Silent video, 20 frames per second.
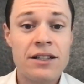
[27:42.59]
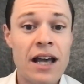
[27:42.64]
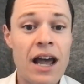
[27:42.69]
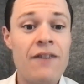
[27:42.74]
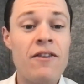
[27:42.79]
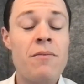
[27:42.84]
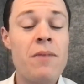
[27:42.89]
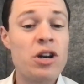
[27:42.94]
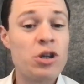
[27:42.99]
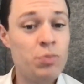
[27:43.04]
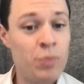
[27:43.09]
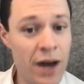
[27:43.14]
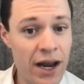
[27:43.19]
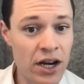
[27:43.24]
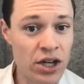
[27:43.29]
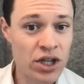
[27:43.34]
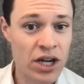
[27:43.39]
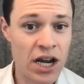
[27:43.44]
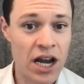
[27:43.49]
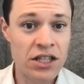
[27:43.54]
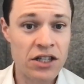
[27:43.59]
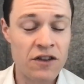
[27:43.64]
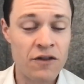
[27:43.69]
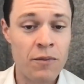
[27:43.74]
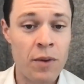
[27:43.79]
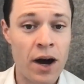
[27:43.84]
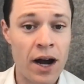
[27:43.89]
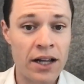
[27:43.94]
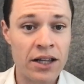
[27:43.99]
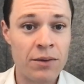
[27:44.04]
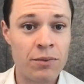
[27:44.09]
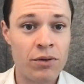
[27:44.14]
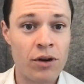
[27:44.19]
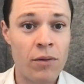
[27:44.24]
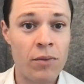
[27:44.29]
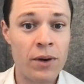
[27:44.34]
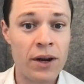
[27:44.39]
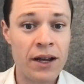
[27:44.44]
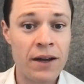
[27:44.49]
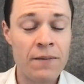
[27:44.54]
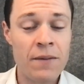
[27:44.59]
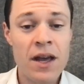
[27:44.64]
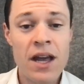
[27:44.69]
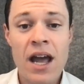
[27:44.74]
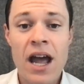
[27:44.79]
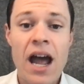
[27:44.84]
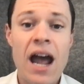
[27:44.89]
they have a much better chance of buying the property.